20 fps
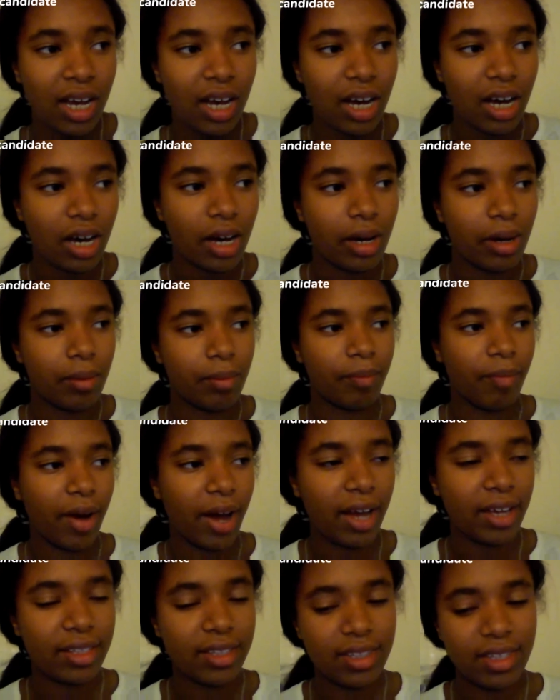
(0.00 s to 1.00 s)
Um,
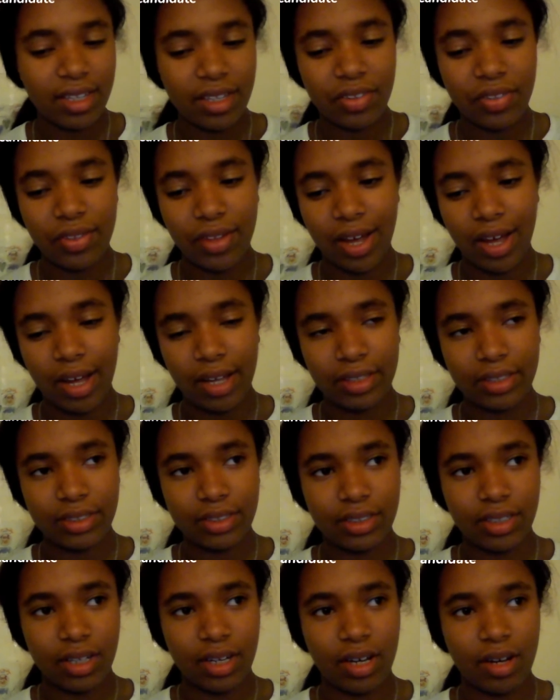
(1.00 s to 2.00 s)
I think that
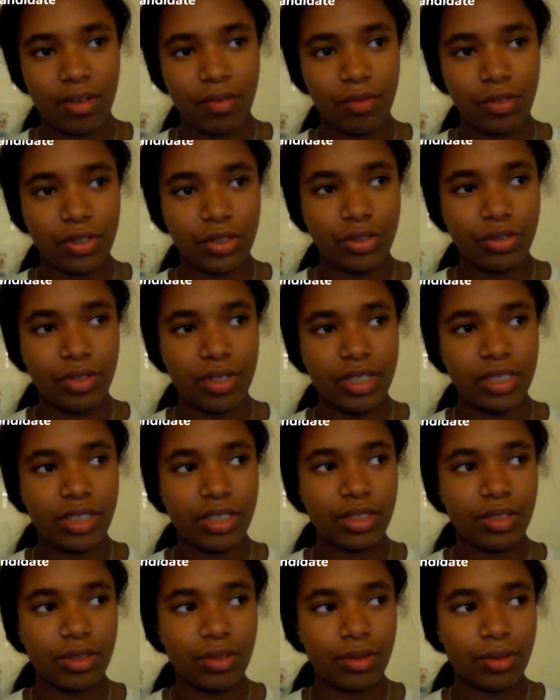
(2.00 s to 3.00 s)
uh, for
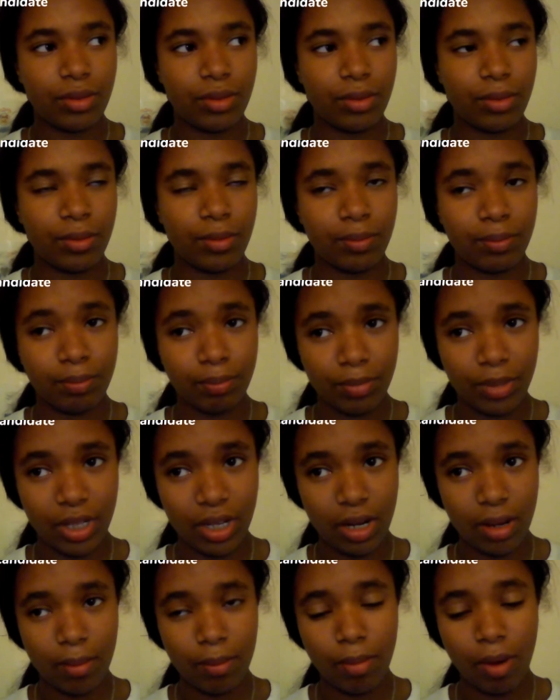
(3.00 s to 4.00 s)
students to
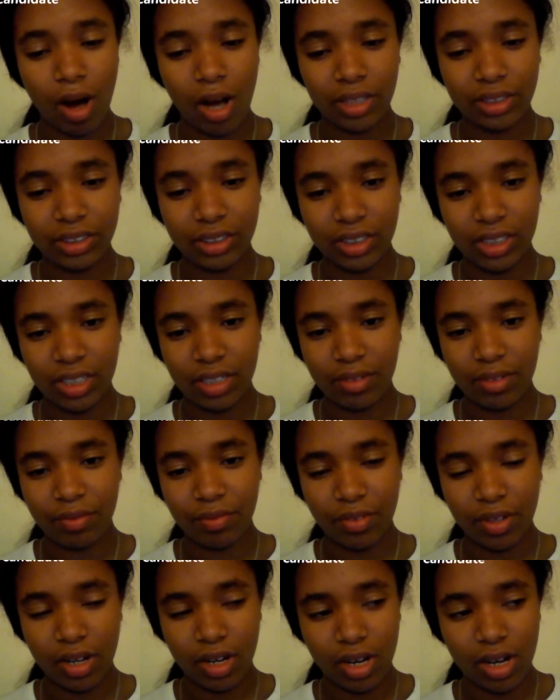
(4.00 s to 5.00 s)
become positive.
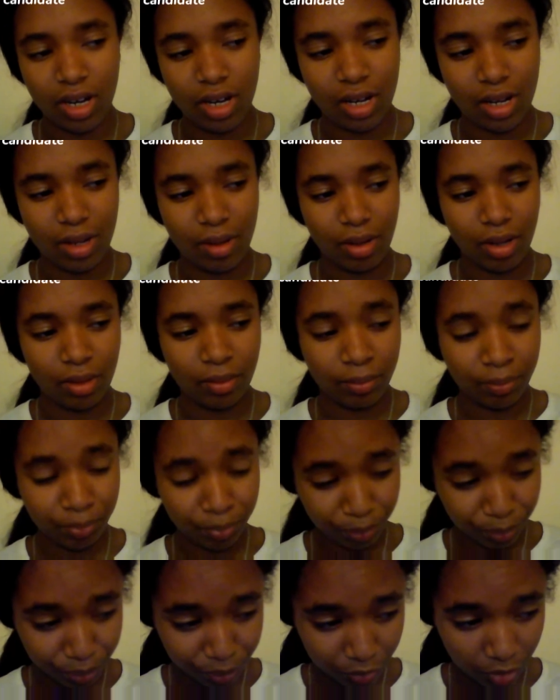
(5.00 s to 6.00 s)
Uh,
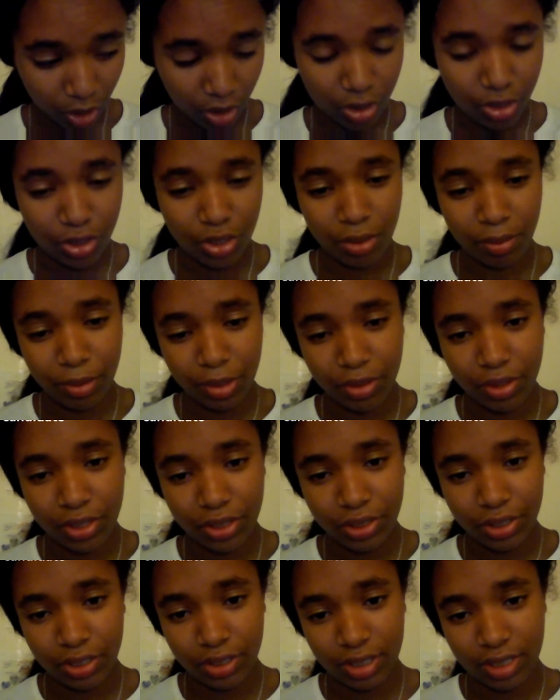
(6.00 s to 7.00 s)

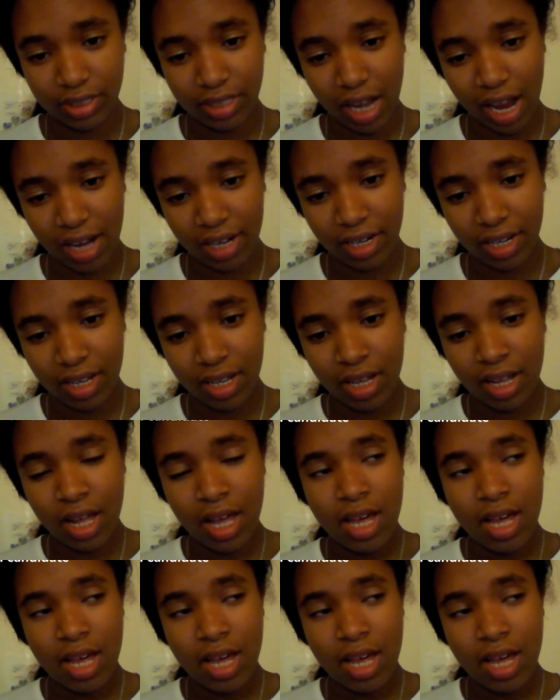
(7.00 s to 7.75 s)
contributors to society.